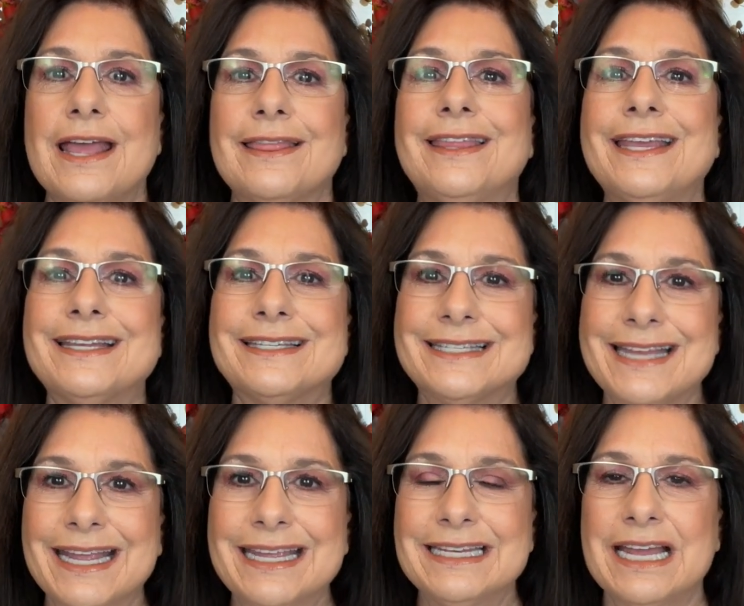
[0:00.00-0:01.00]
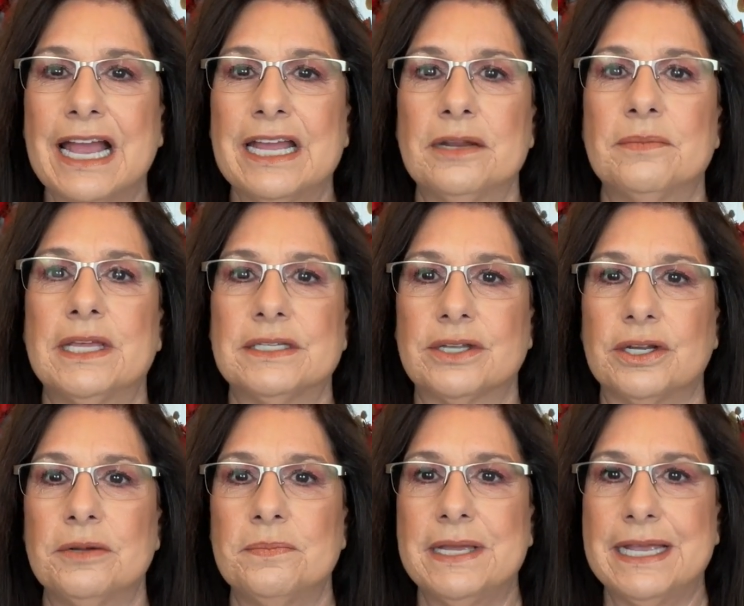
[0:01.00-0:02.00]
the second item that's
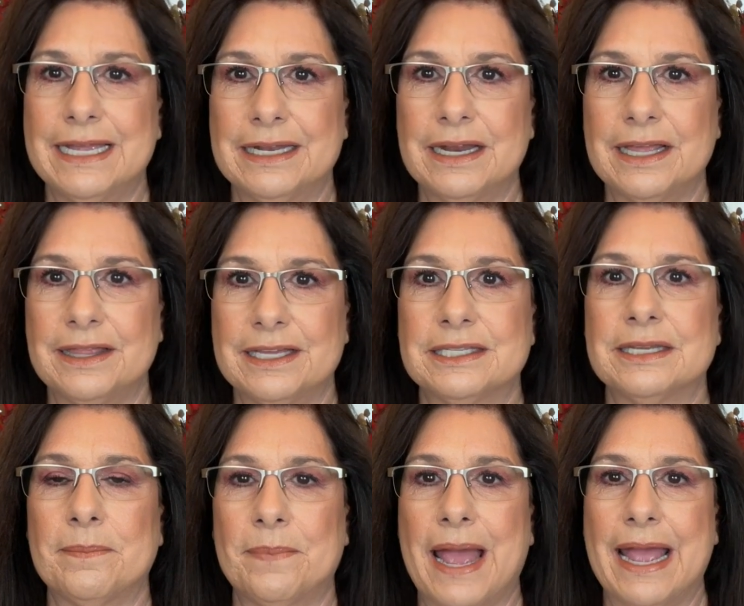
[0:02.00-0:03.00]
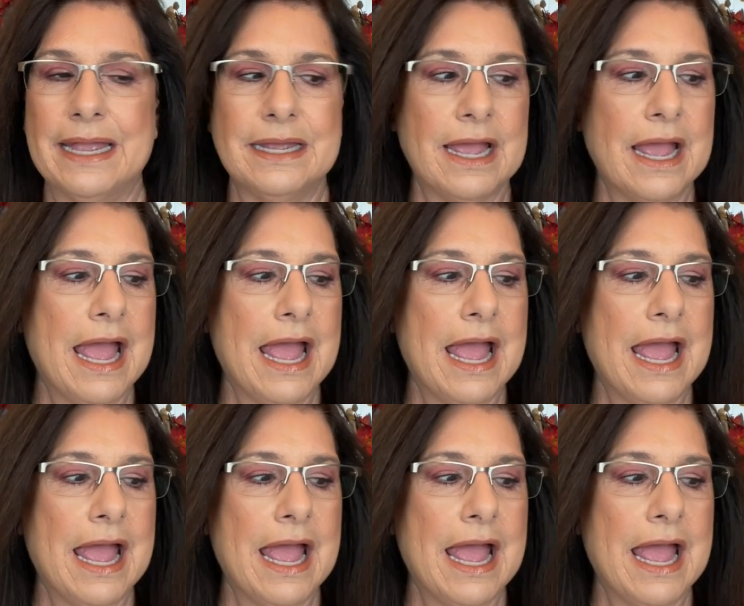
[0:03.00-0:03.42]
gonna be in this bag